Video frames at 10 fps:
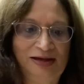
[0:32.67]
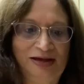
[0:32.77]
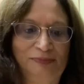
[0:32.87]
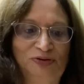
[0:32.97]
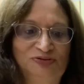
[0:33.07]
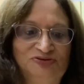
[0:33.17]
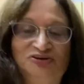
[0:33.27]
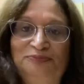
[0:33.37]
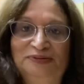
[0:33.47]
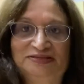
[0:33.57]
about
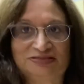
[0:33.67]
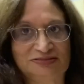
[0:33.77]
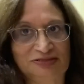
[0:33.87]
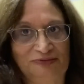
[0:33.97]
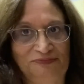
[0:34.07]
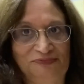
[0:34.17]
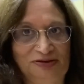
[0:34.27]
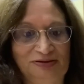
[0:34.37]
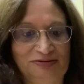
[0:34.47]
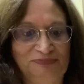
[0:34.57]
3 pieces
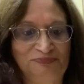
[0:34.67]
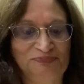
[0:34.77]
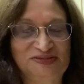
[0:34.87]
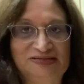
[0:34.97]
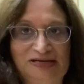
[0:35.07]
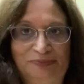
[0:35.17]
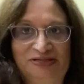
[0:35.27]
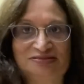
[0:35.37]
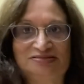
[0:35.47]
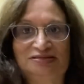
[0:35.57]
of
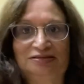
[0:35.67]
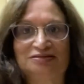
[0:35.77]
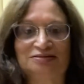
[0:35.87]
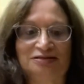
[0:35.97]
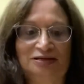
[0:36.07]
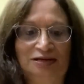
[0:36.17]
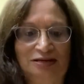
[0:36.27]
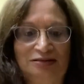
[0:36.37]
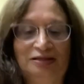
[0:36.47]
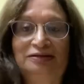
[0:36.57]
cinnamon stick
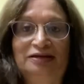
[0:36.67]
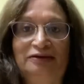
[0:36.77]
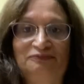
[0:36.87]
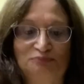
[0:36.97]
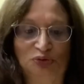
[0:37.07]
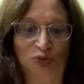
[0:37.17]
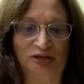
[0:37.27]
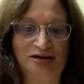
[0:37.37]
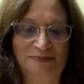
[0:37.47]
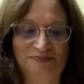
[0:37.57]
that I've broken,